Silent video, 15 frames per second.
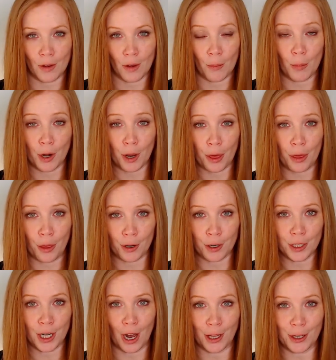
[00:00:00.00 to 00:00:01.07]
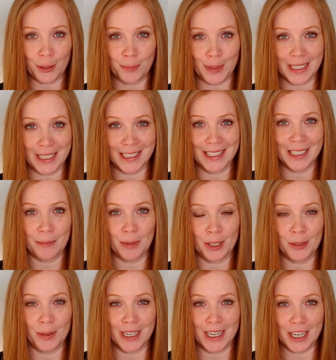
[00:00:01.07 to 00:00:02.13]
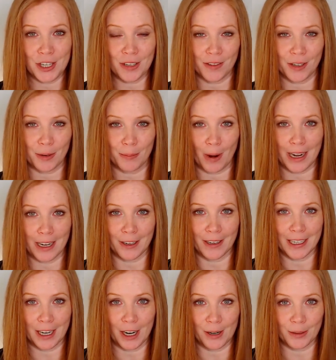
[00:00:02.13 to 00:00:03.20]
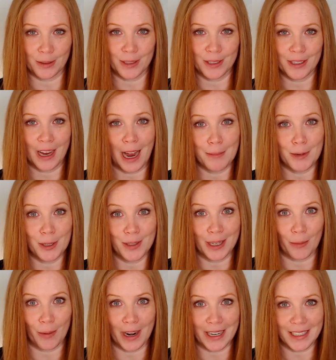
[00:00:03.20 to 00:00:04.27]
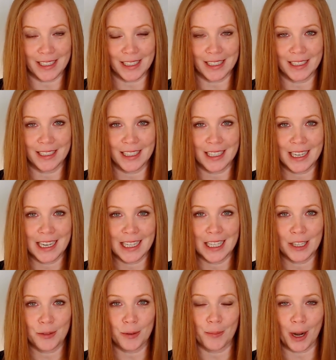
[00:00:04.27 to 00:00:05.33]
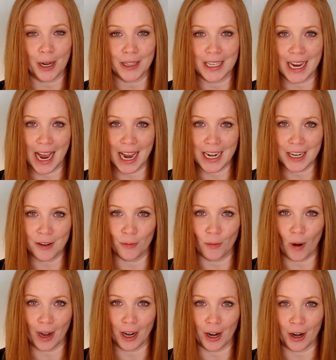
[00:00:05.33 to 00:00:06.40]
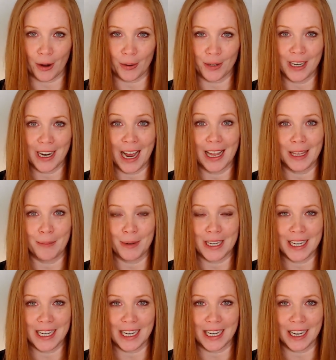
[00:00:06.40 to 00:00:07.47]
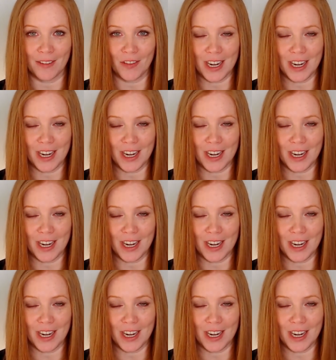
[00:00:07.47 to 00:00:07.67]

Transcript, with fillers: Put a third color bead between each of your binary codes. I'm using white. This will mark the end of one code and the beginning of the